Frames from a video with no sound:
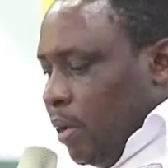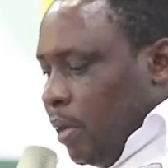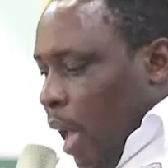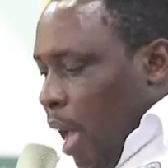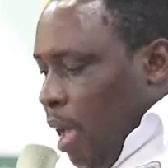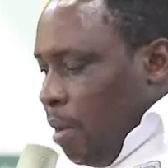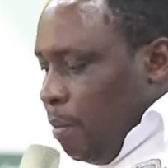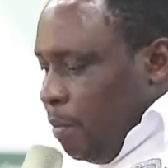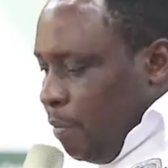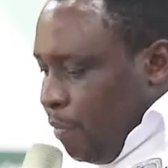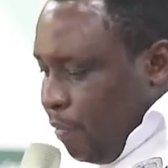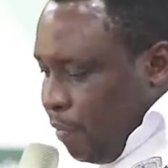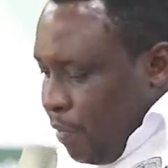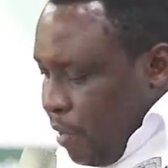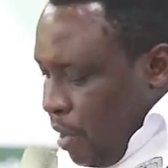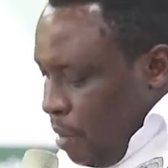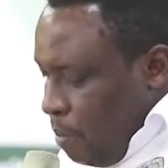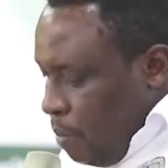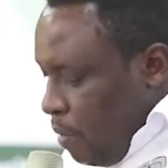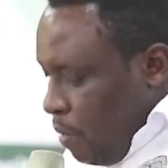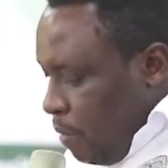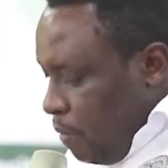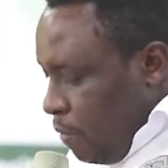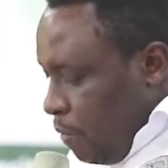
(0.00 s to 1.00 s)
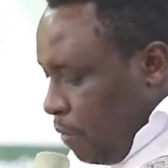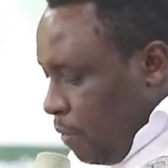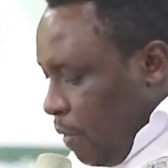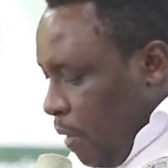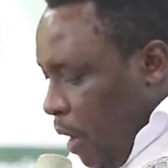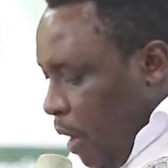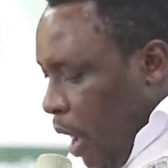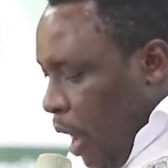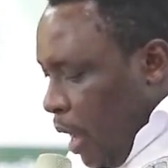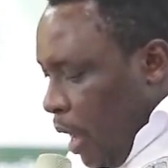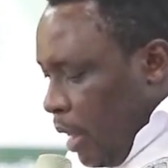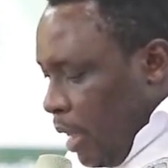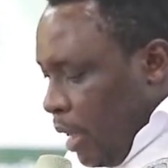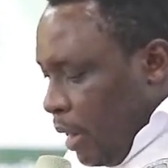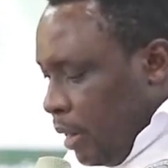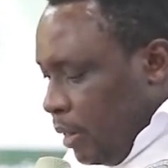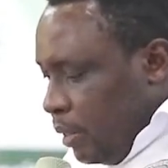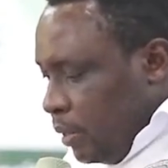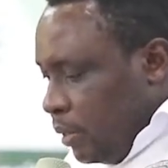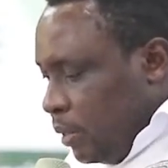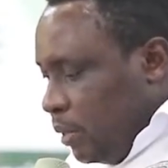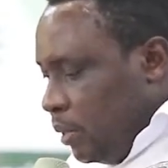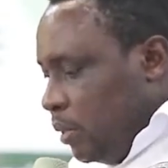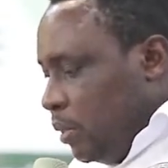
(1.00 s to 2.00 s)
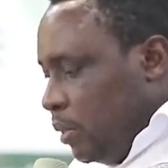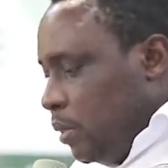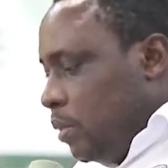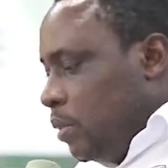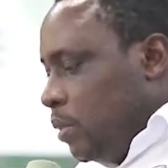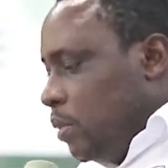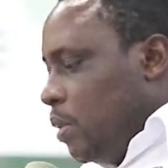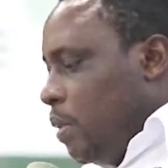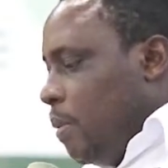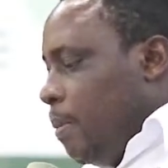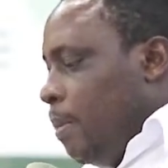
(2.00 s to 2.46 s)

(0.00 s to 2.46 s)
time frame of analysis.